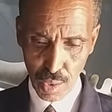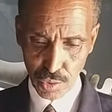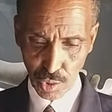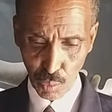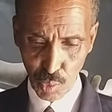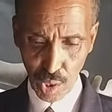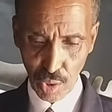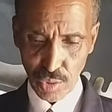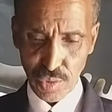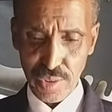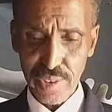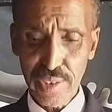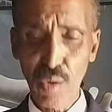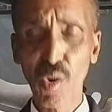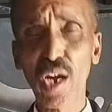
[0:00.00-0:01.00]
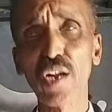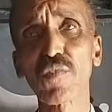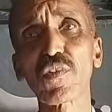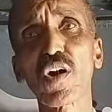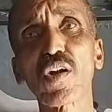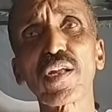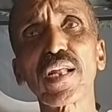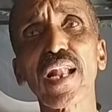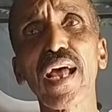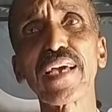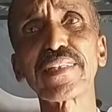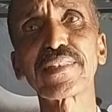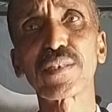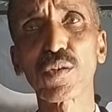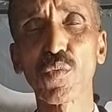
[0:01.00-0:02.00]
So we are going to see the Word of God in
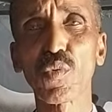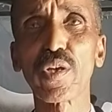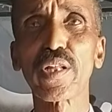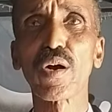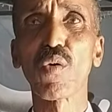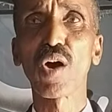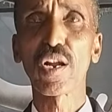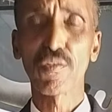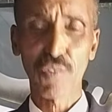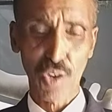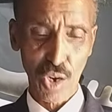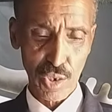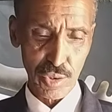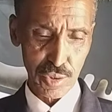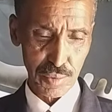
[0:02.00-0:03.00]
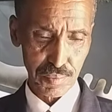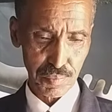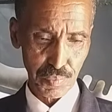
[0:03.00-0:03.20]
light with the Word of God